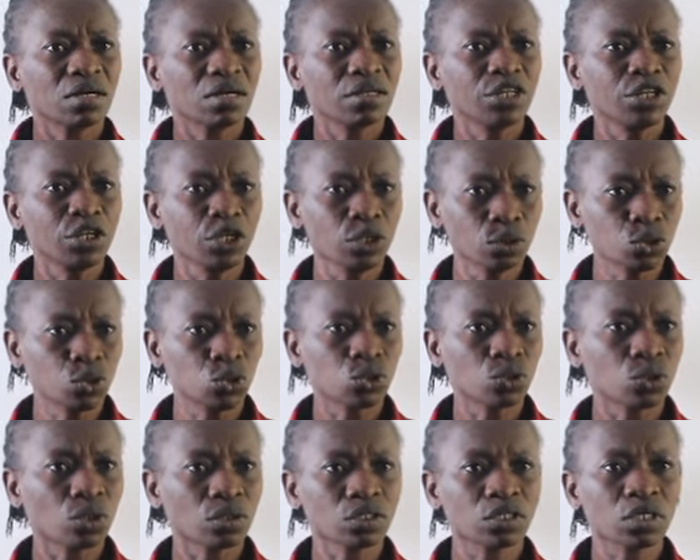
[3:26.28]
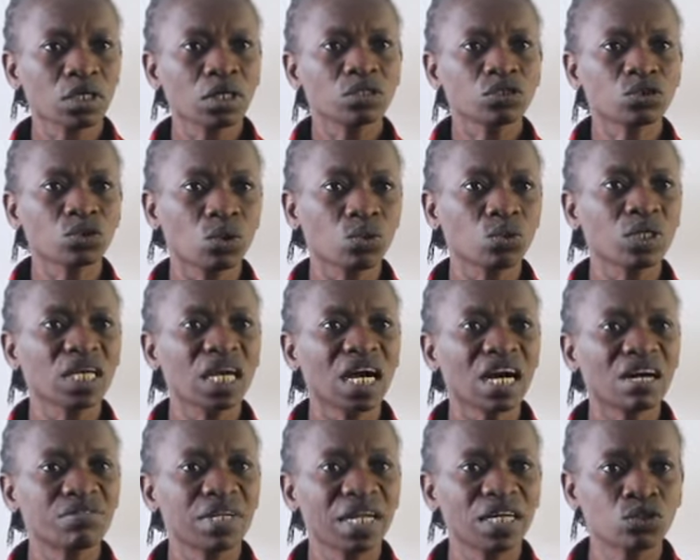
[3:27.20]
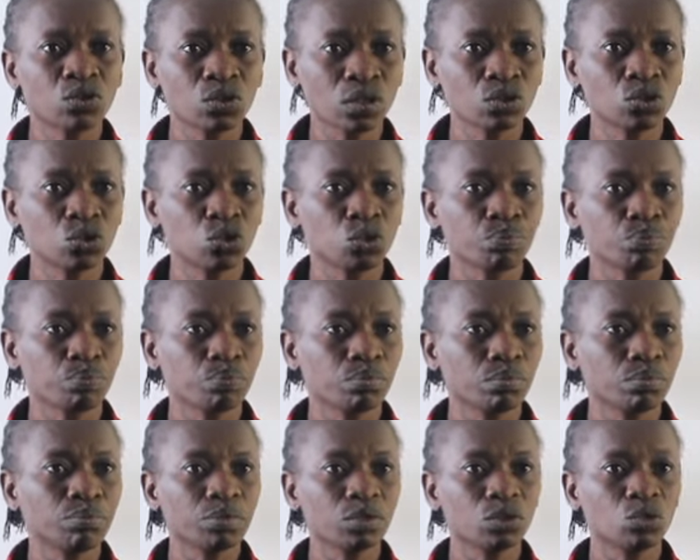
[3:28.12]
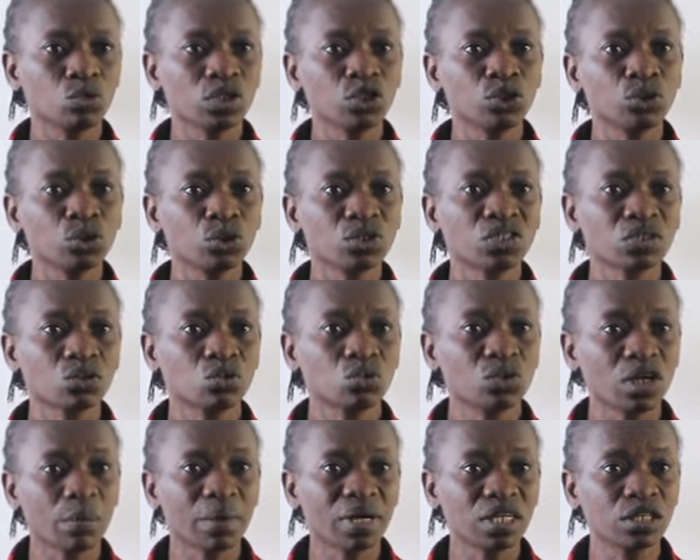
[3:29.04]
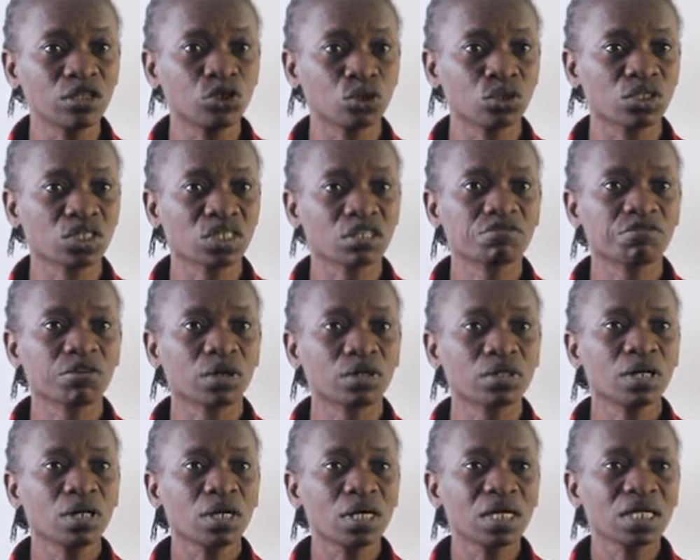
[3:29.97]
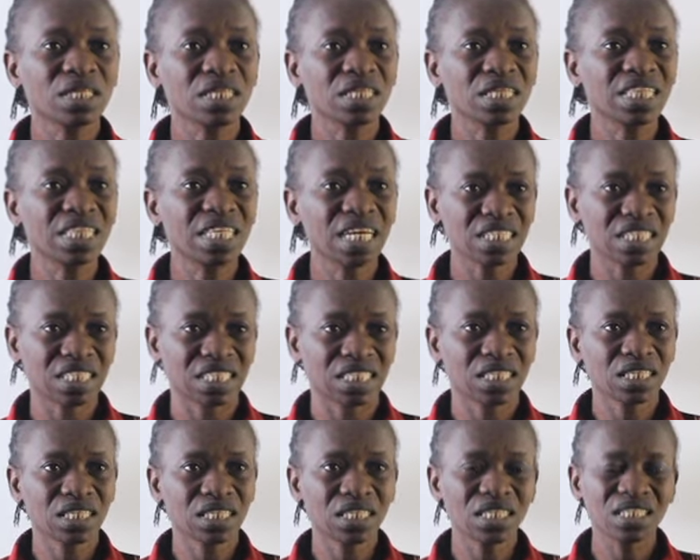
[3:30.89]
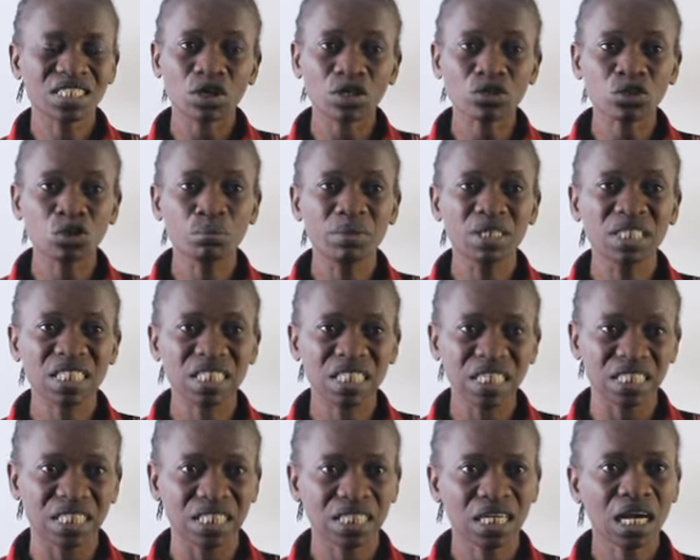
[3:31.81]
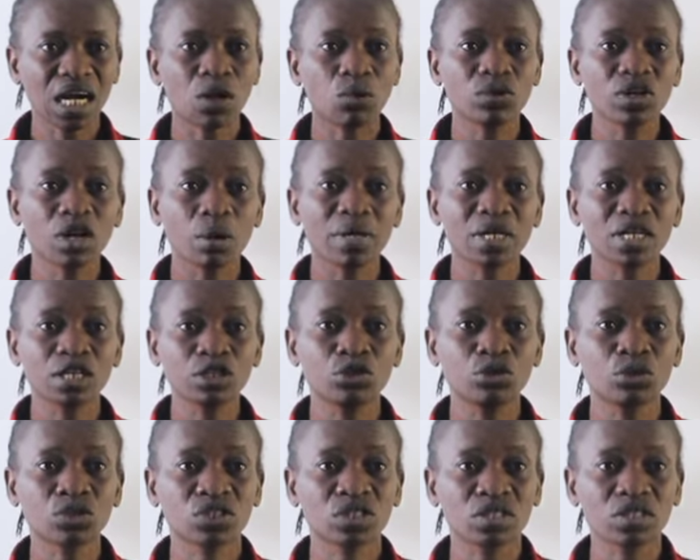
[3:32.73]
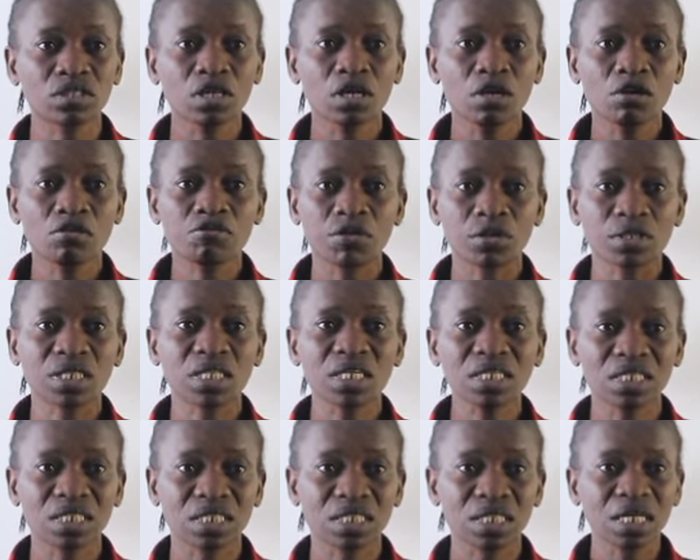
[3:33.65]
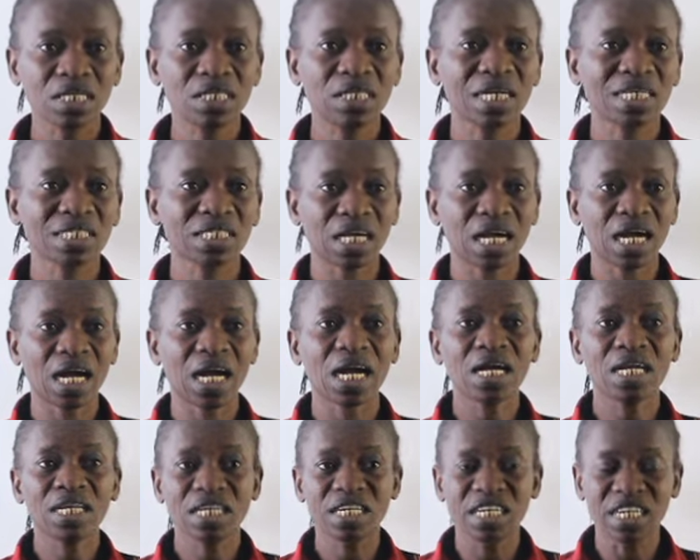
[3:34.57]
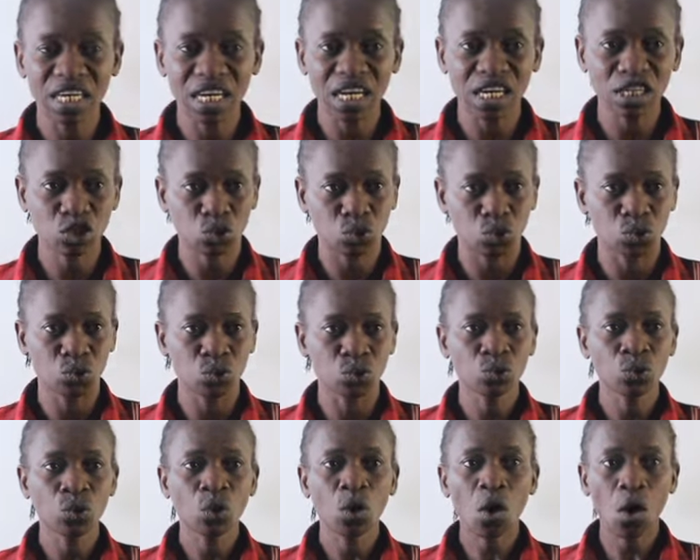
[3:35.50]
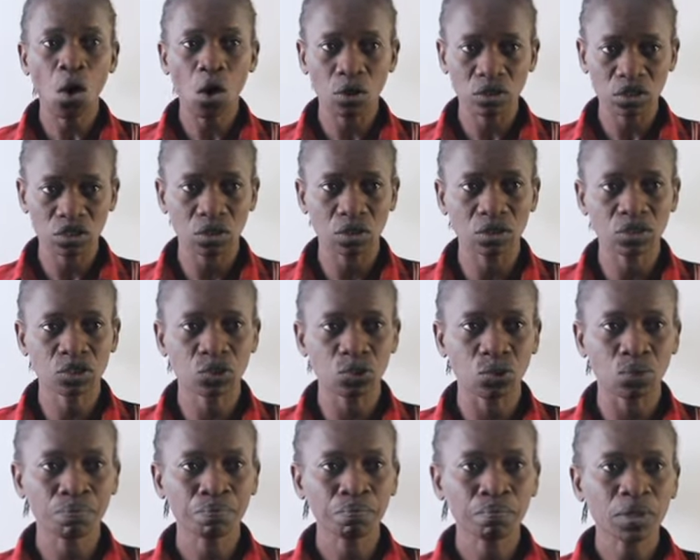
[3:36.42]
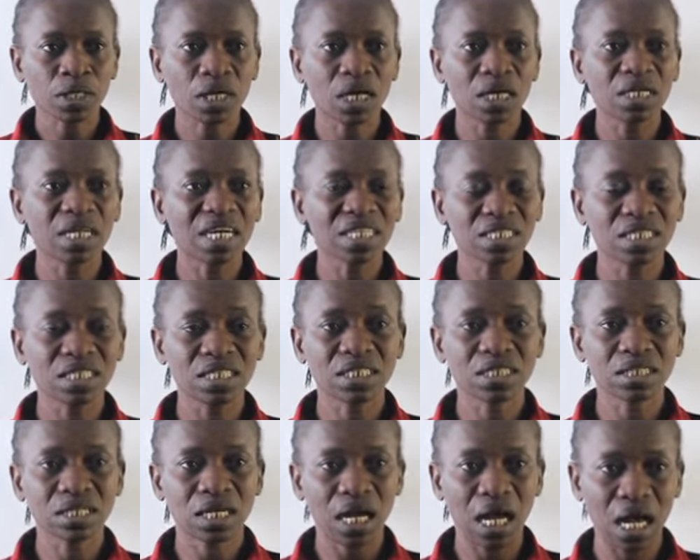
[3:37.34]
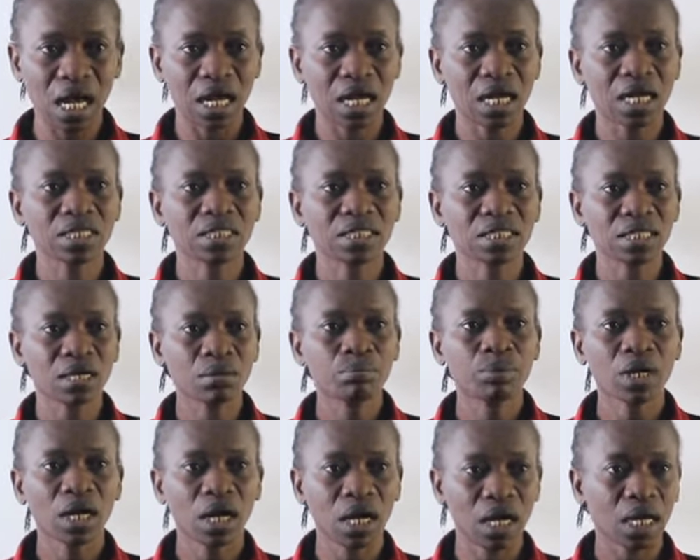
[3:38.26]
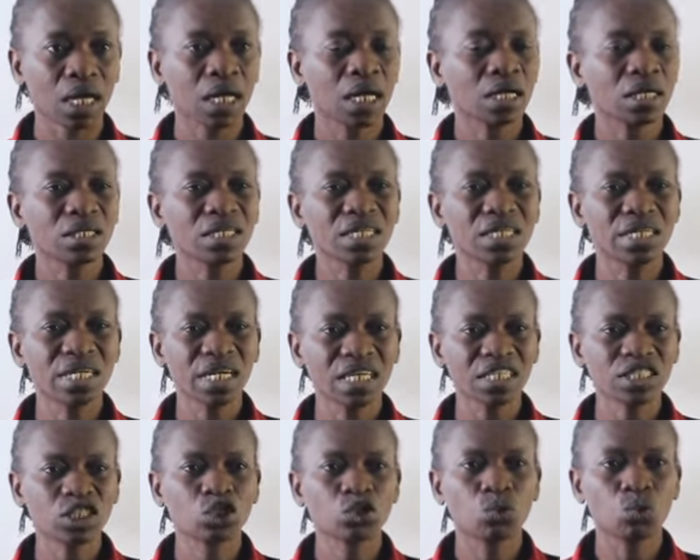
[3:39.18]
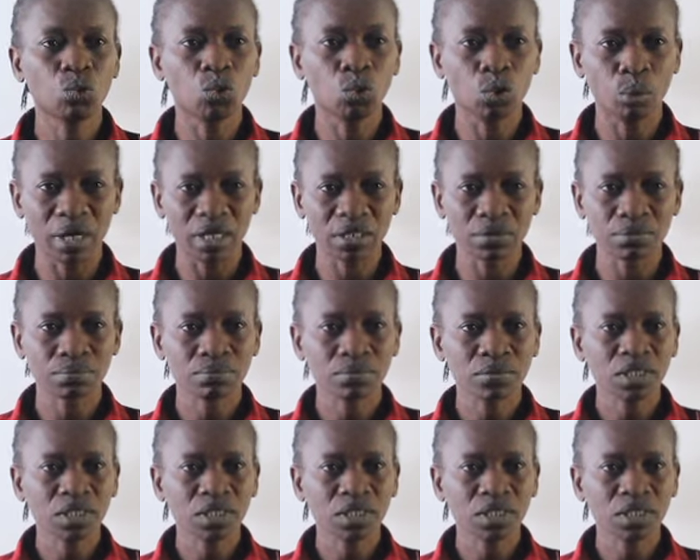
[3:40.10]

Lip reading: new to us. So we have that one we normally use it for this. It also means this. And we normally use it for things that are near to us also. And that is example this woman,